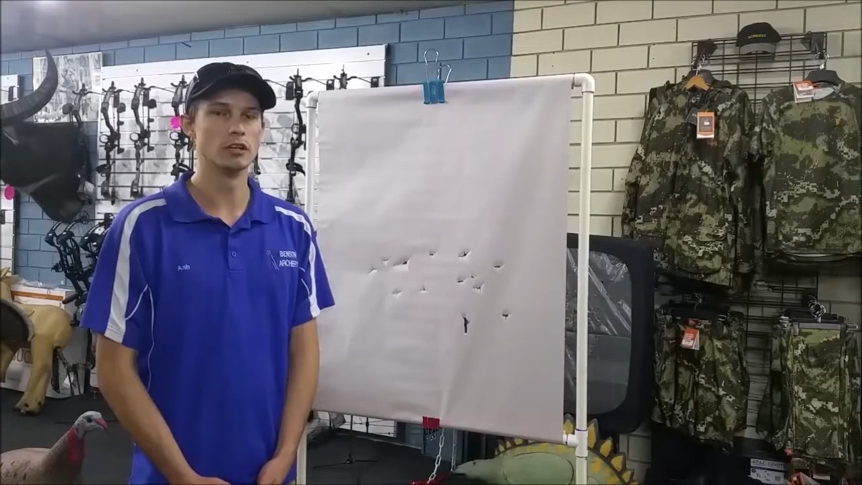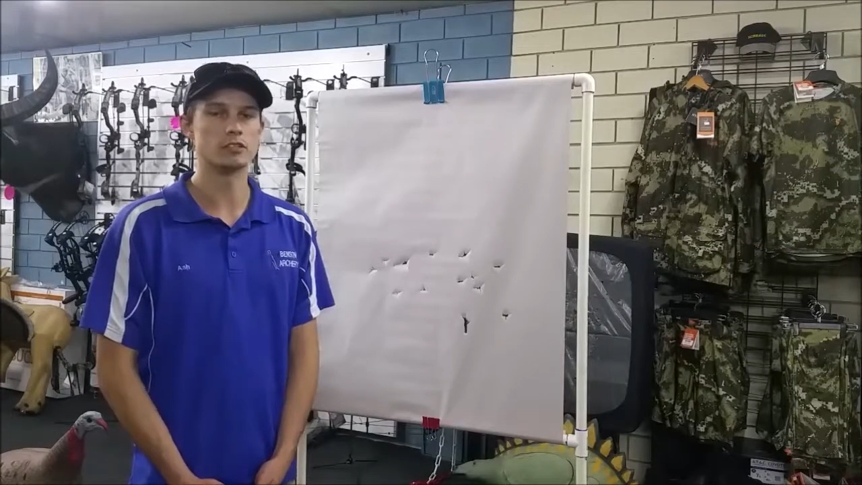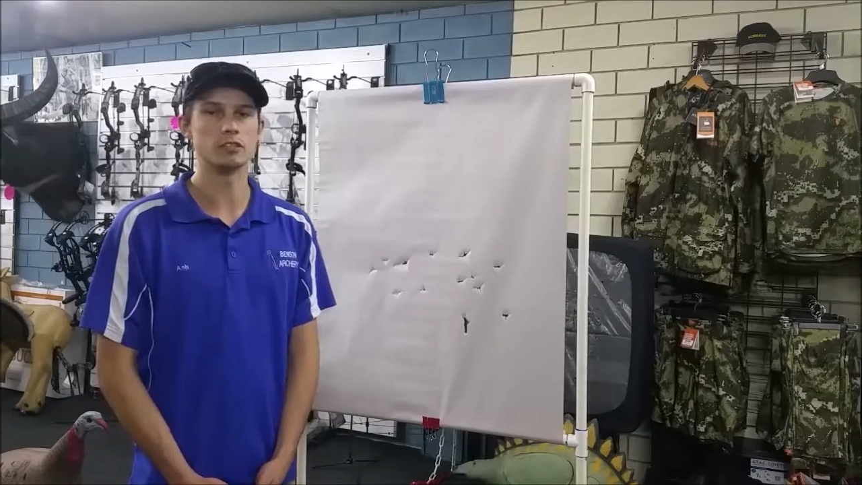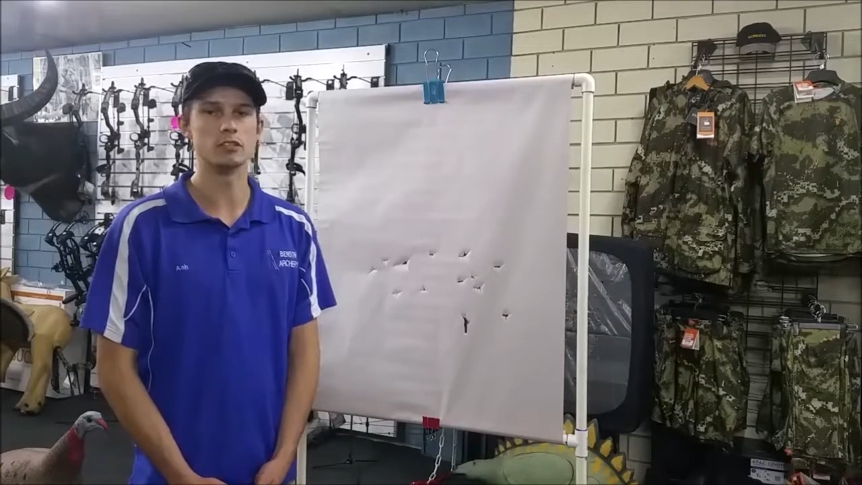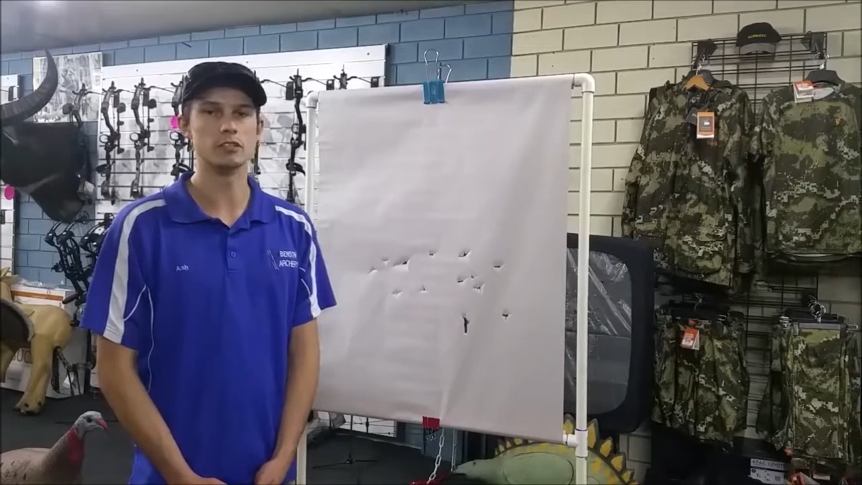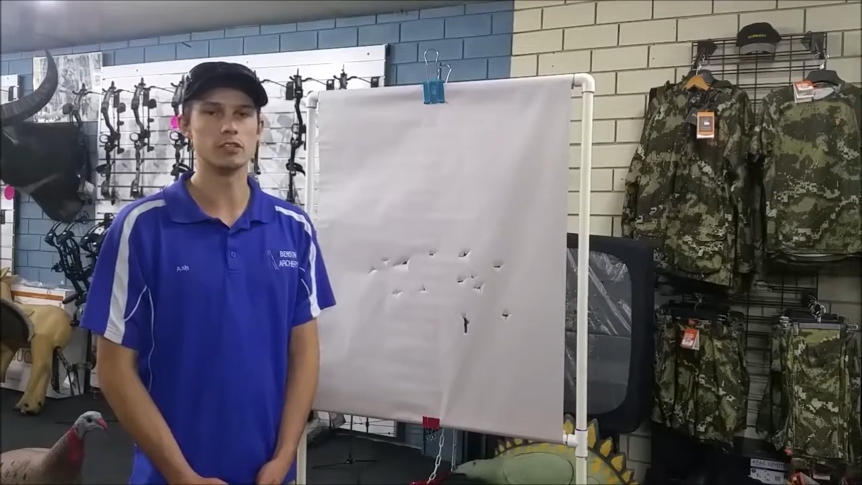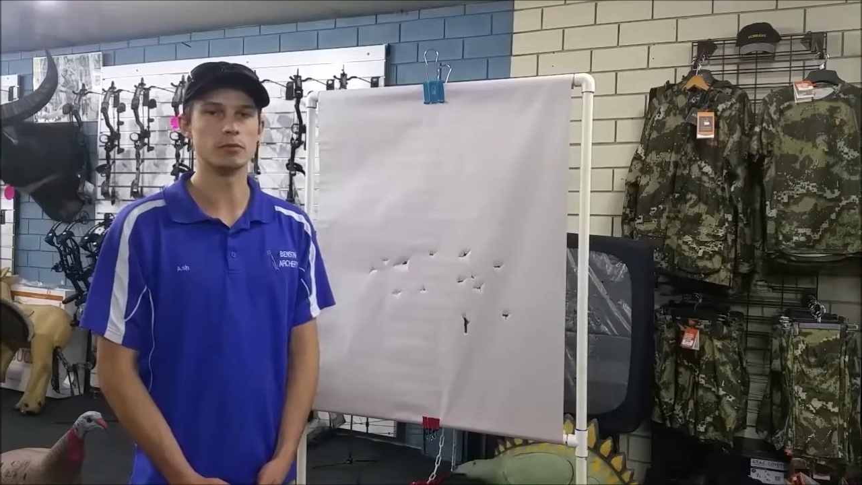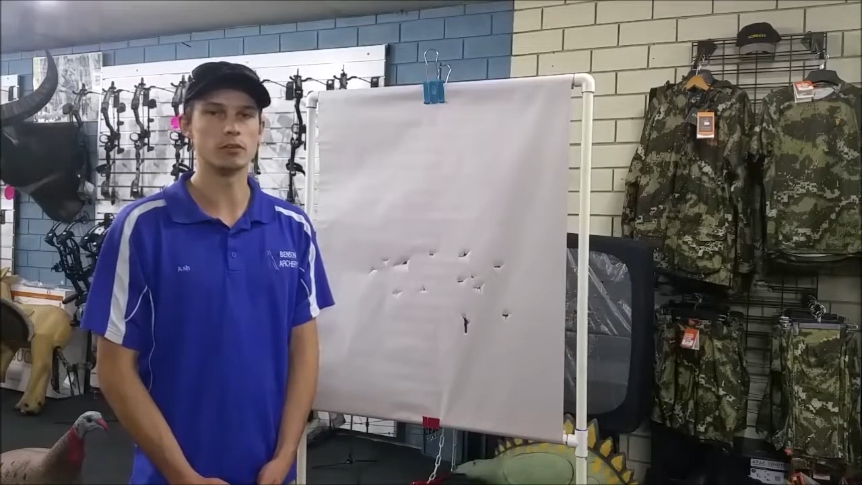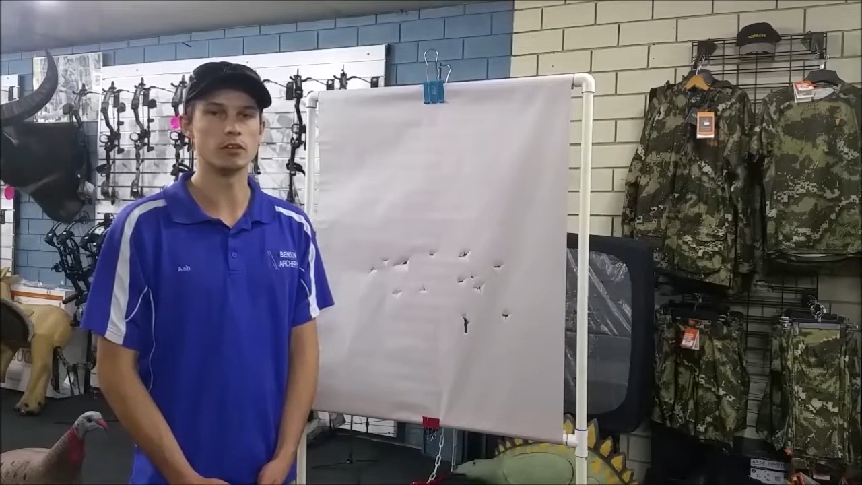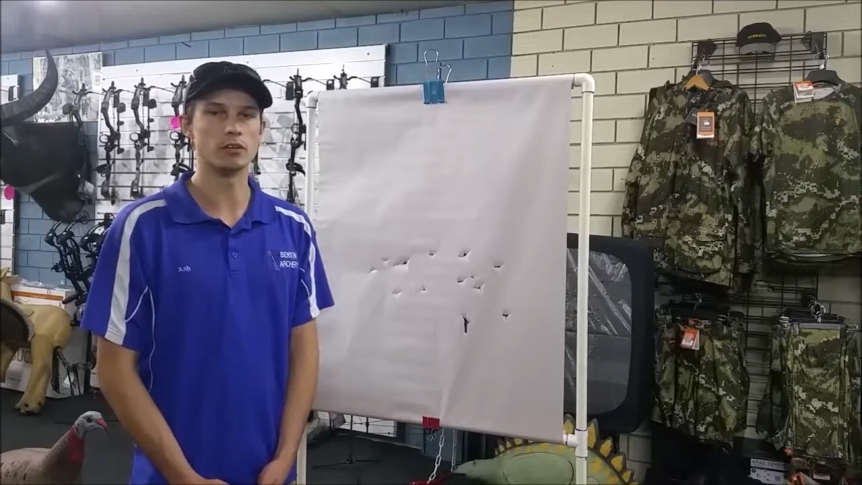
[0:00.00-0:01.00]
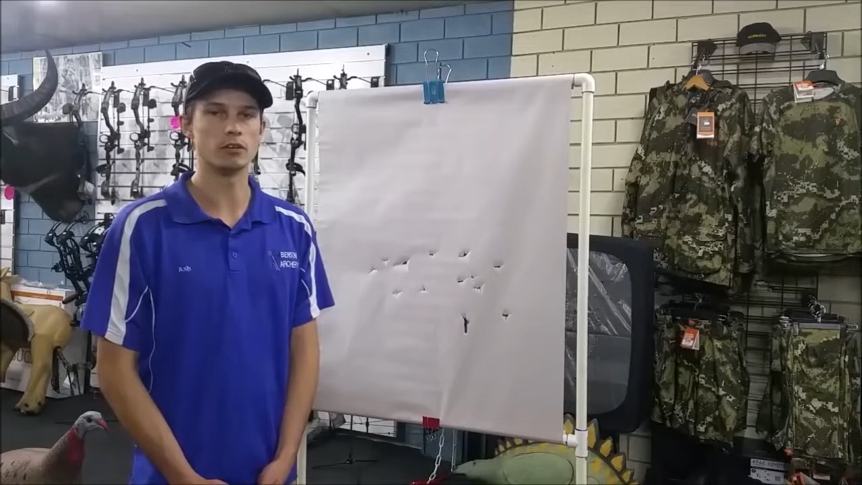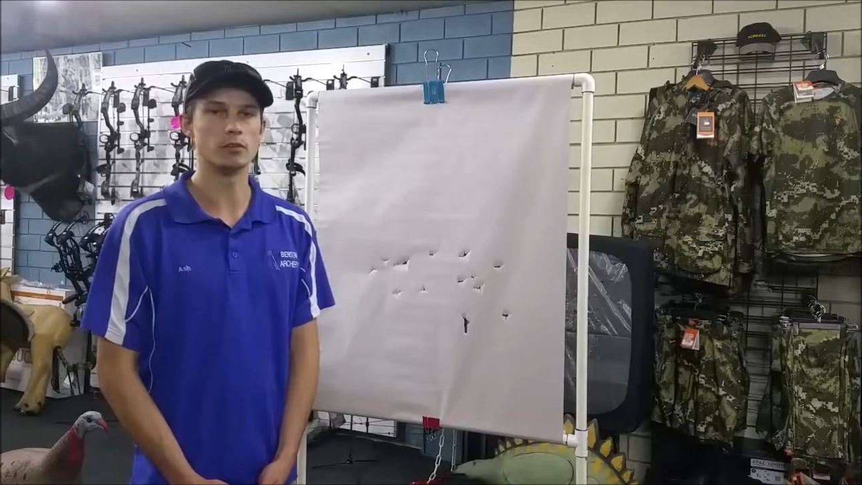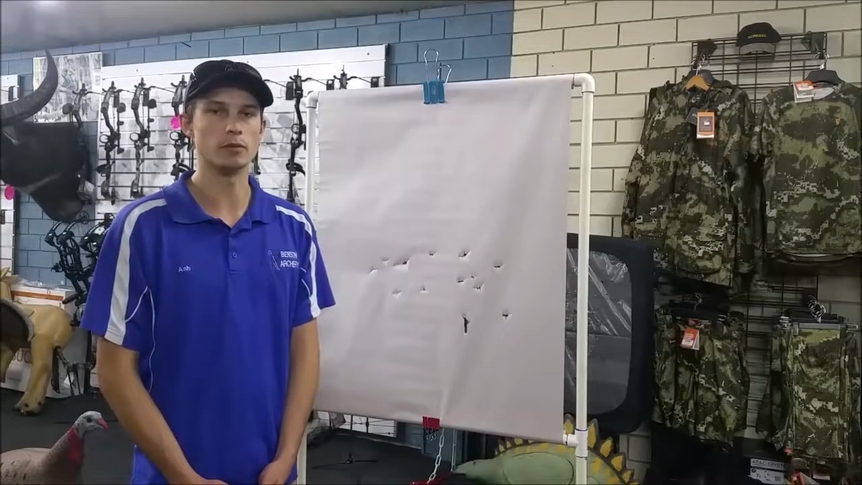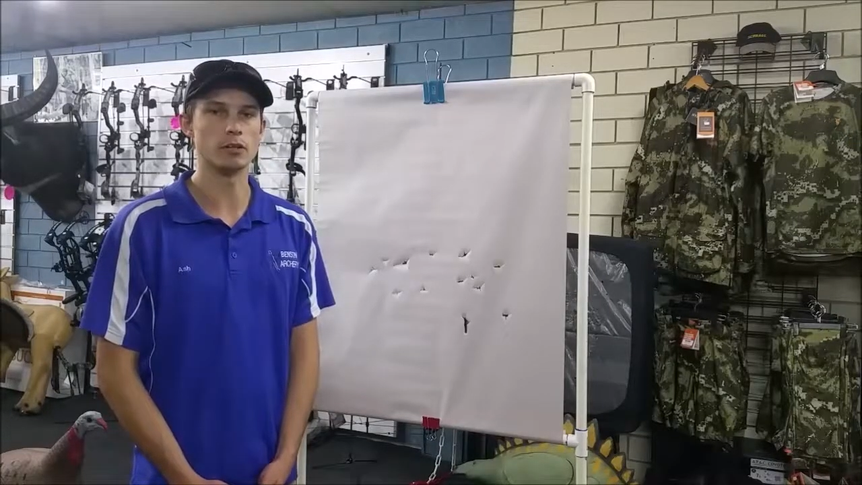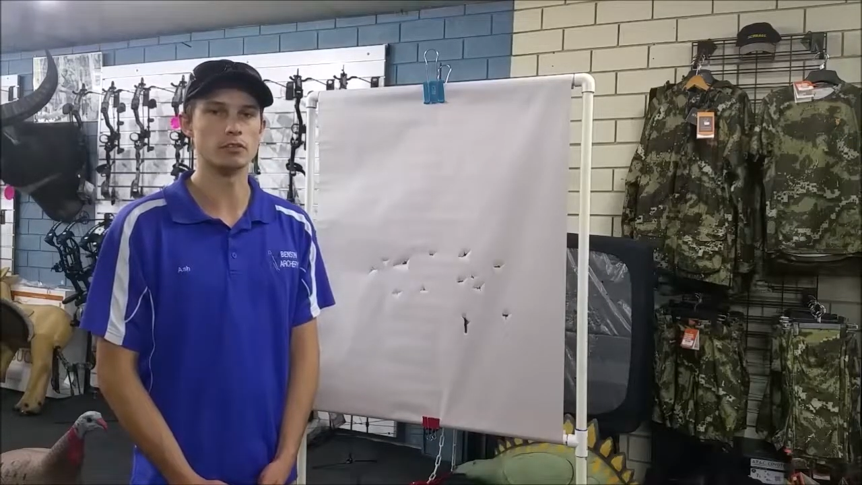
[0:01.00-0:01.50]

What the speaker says: send us an email on our email